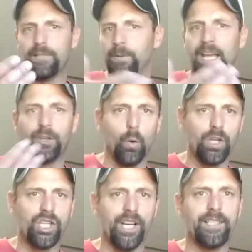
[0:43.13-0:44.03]
When that door
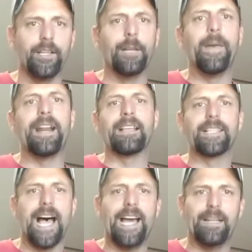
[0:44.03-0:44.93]
shuts on him, that
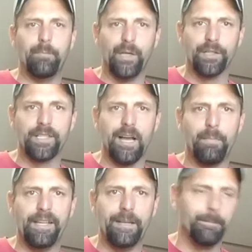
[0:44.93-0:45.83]
anxiety builds up
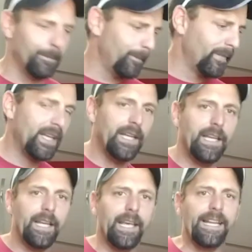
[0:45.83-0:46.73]
in him,
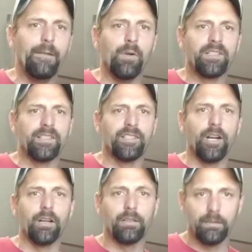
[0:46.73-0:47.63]
and he wants to
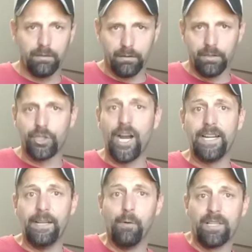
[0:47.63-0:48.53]
start
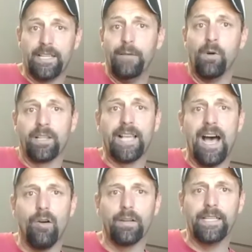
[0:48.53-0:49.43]
trying. He wants
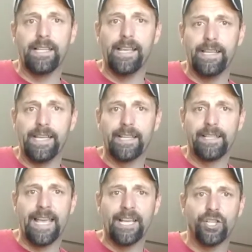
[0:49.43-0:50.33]
out. He gets
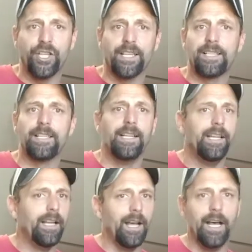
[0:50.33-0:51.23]
anxious.
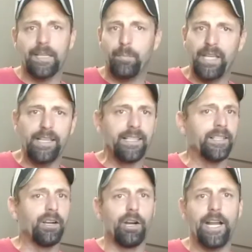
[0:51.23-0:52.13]
He pees in
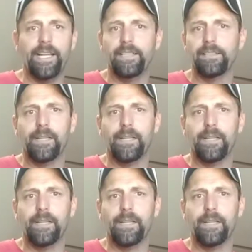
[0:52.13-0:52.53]
the crate.